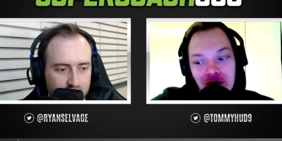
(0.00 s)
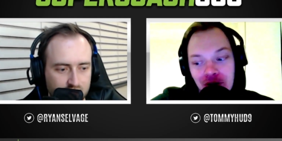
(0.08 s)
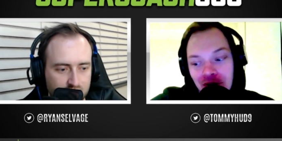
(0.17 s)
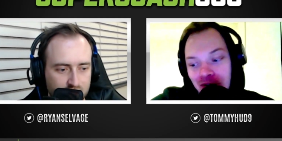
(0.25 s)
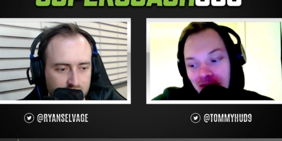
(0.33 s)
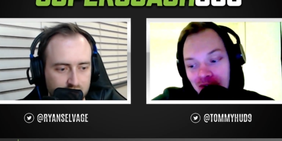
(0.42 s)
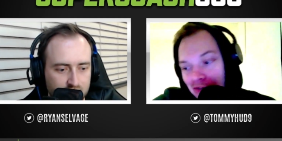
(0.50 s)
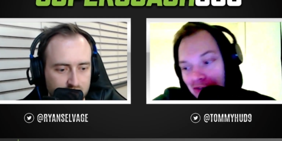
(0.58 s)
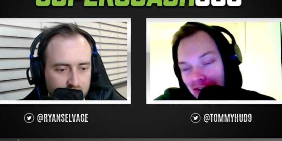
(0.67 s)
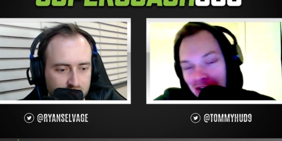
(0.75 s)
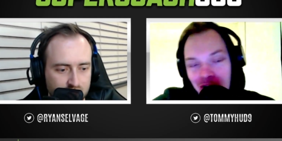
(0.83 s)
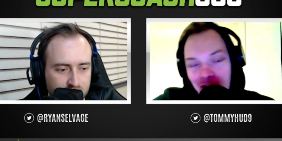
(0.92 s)
Speaker 1: So,
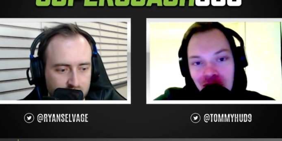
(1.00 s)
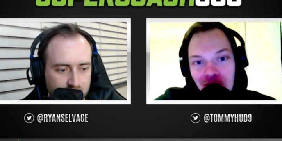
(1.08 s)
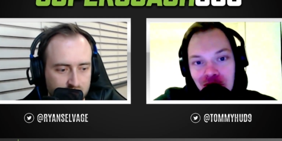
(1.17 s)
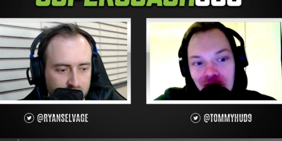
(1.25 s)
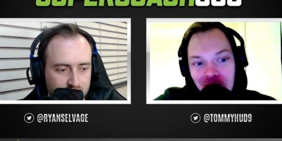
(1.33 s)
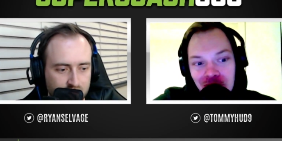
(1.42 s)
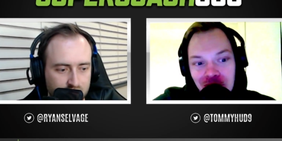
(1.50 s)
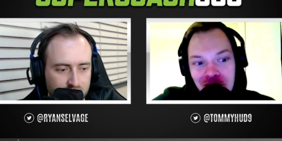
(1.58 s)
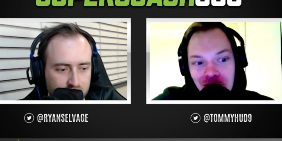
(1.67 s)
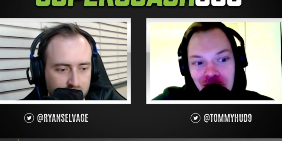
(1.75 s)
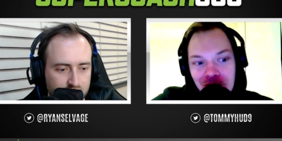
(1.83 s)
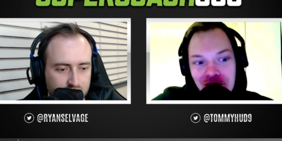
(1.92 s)
you know,
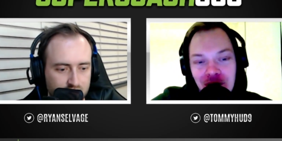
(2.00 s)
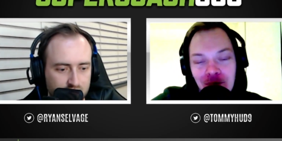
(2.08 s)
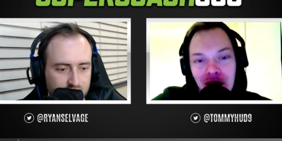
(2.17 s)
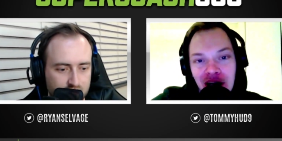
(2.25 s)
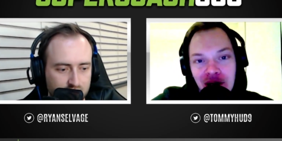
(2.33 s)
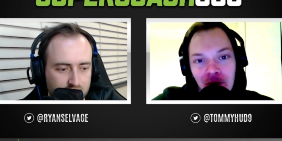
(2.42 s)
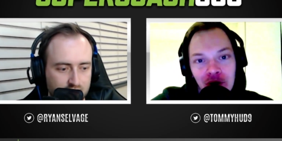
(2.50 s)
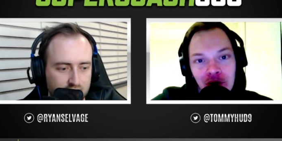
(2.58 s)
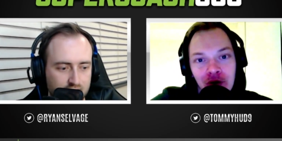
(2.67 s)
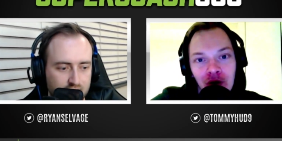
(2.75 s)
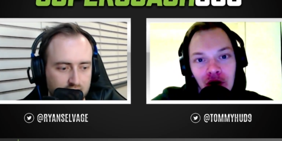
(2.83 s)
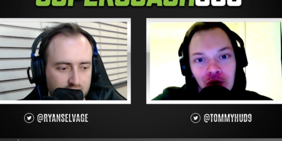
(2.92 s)
as long as they're back by
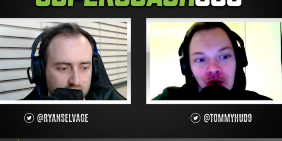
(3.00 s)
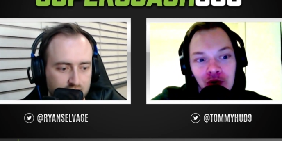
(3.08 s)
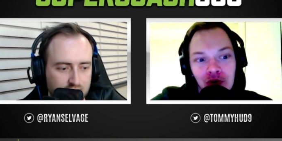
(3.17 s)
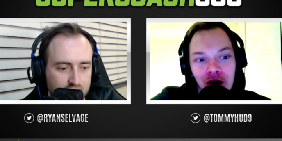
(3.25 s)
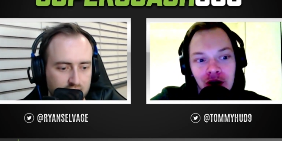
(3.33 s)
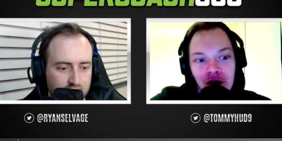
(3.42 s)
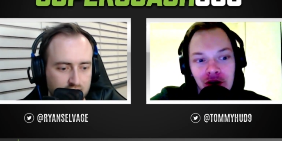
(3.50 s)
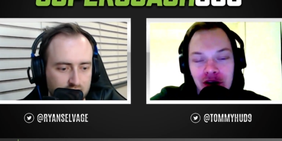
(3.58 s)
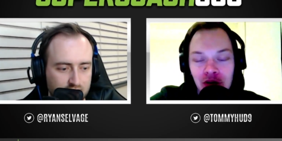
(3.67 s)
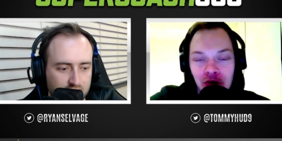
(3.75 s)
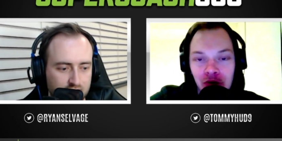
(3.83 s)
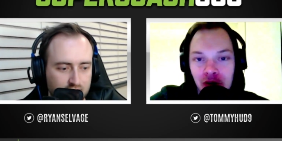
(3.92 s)
the finals, I don't
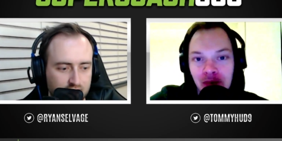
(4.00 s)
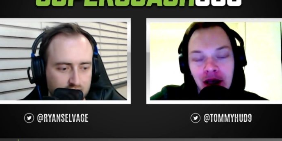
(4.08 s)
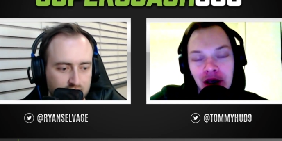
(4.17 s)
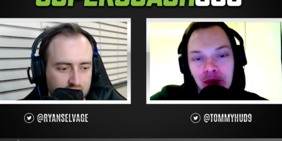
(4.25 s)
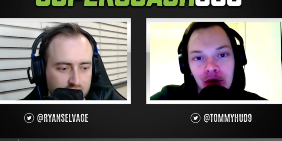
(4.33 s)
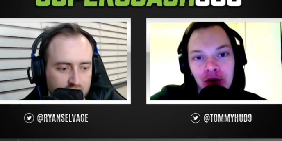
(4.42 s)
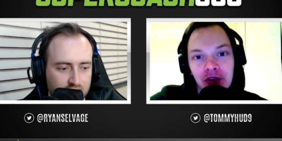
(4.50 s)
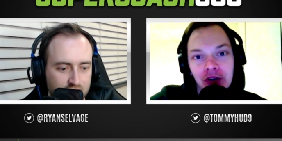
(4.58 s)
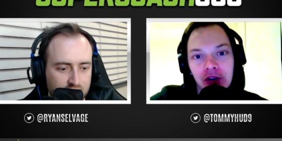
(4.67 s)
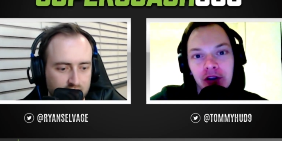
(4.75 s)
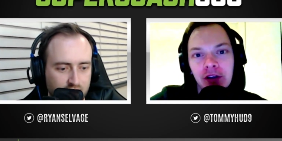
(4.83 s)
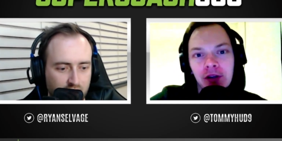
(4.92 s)
think it'll really matter
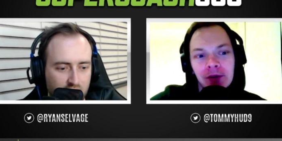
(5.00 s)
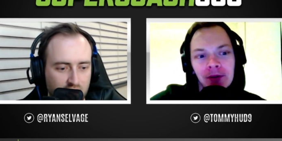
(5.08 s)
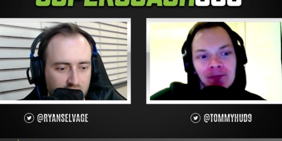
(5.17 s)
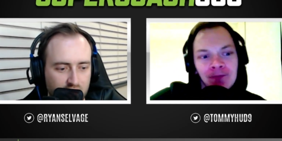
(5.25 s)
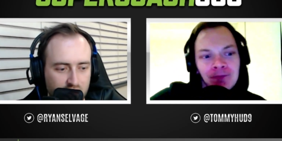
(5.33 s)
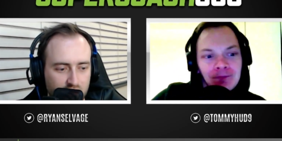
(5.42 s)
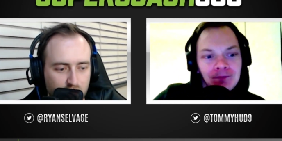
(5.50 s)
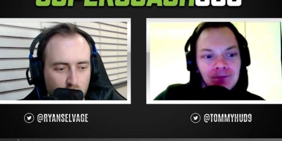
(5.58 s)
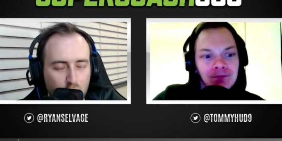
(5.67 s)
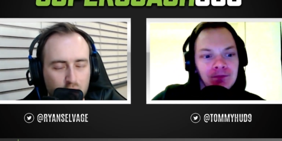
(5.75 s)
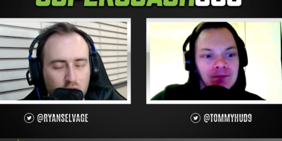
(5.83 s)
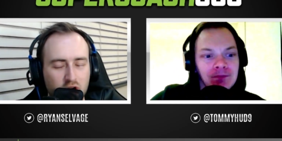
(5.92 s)
personally.
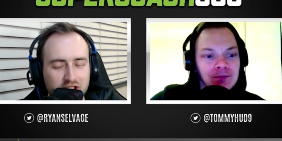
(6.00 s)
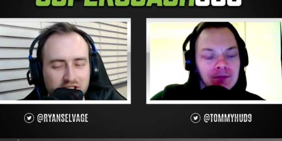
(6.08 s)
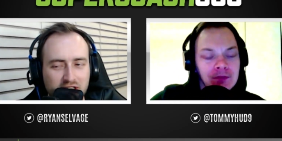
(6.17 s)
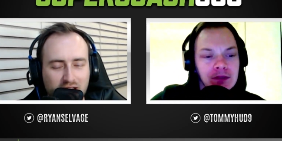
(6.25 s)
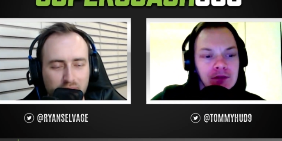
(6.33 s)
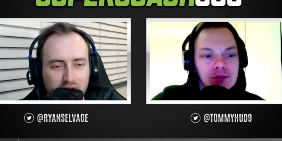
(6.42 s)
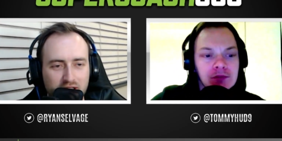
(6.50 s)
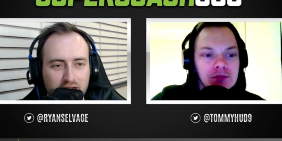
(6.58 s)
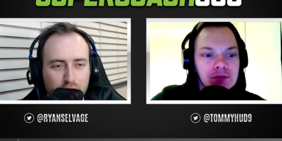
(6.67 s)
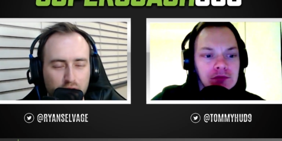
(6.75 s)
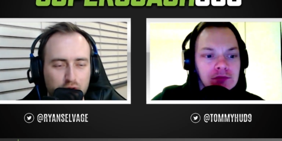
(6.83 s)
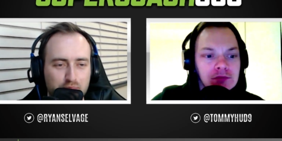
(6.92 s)
Speaker 2: What price are you happy to
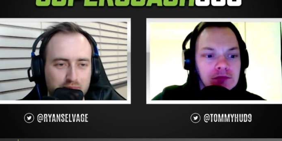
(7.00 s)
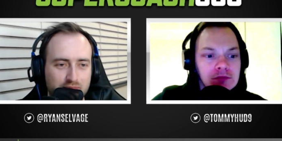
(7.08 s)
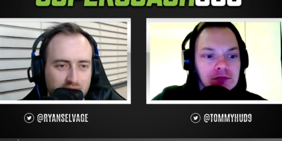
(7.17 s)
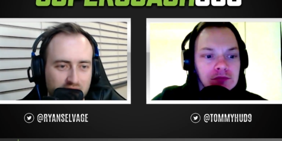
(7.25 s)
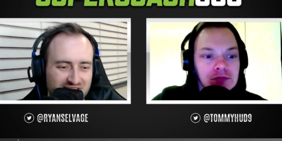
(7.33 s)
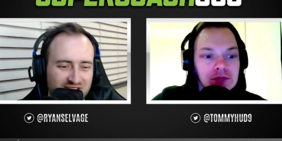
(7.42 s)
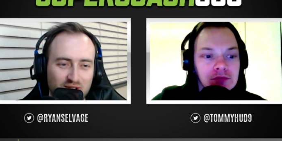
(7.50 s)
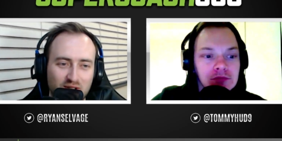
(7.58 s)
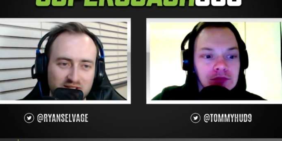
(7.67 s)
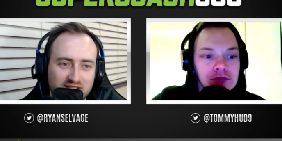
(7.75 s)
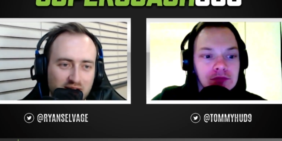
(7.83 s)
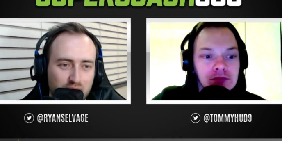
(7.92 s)
get on them? Two
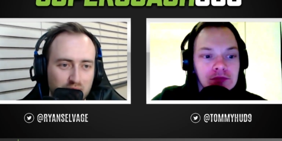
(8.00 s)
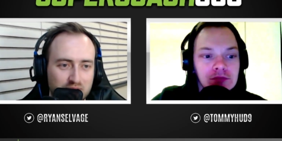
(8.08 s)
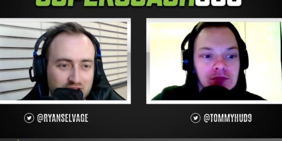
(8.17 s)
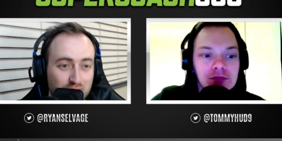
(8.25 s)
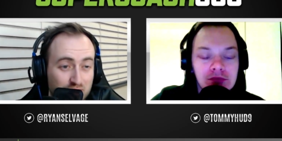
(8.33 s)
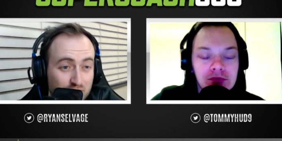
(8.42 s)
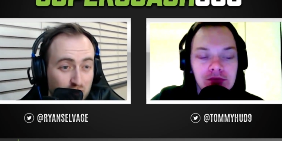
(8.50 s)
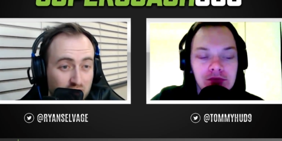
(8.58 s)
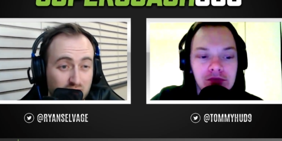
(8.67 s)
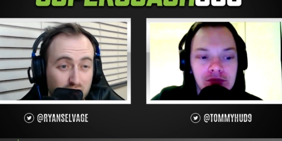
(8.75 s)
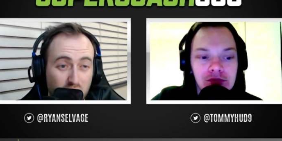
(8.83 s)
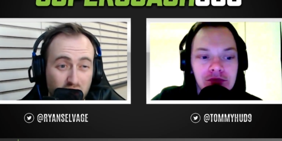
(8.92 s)
dollars ten, probably still short
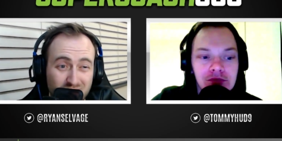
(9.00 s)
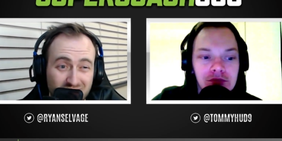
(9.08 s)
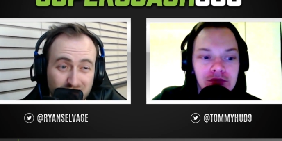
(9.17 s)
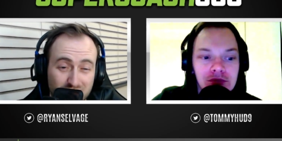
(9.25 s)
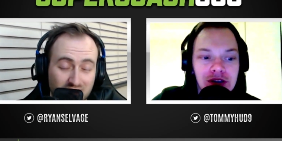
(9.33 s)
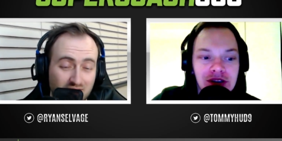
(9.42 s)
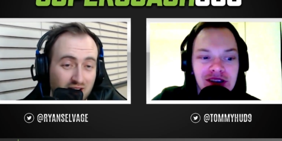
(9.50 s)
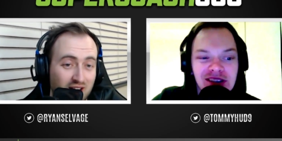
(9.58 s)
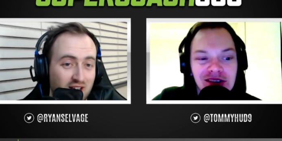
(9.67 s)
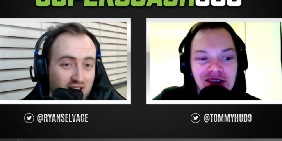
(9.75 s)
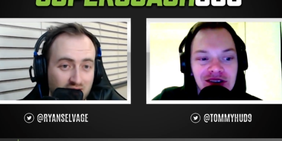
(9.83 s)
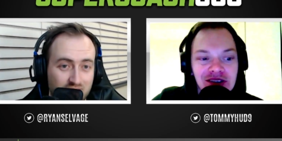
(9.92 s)
at the moment, but
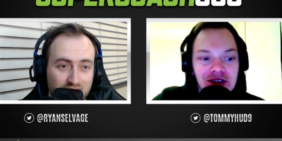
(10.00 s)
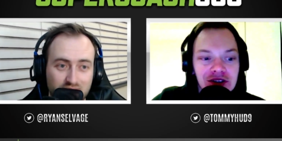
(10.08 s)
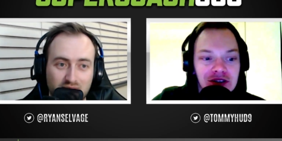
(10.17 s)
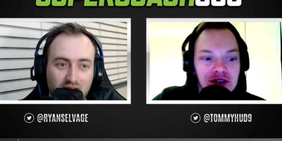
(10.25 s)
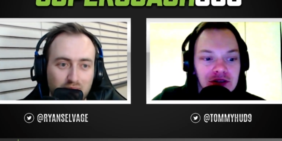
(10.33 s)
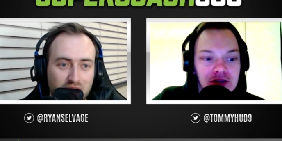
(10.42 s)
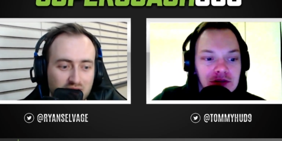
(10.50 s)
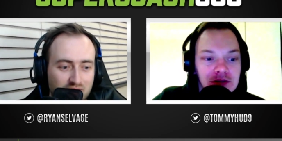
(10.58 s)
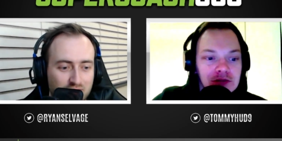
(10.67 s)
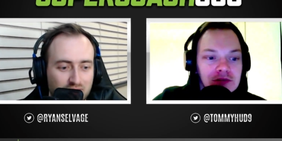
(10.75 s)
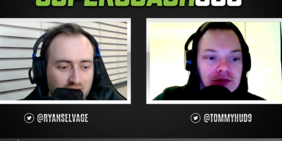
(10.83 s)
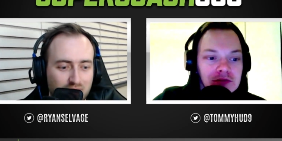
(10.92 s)
I mean,
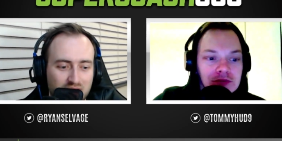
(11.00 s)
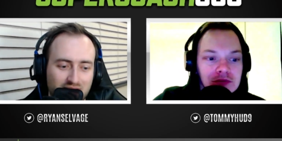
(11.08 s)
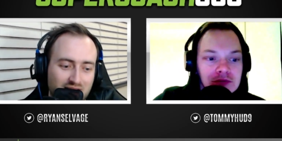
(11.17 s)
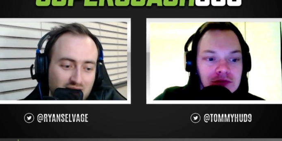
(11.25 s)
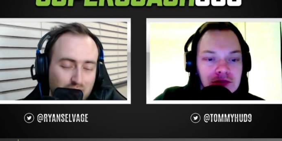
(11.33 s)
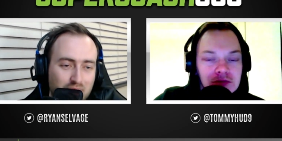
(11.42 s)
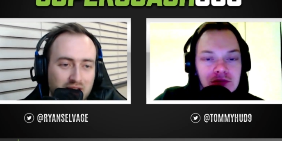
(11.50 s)
if you, I mean, they're going to